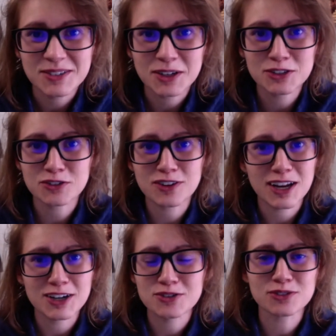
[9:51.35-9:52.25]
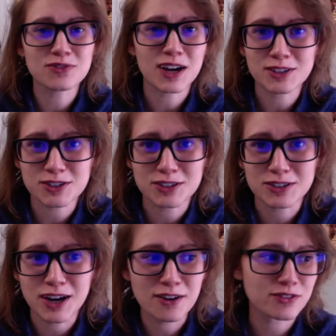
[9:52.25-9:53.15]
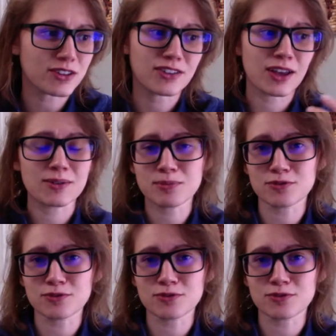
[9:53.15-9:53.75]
You ask your financial advisor everything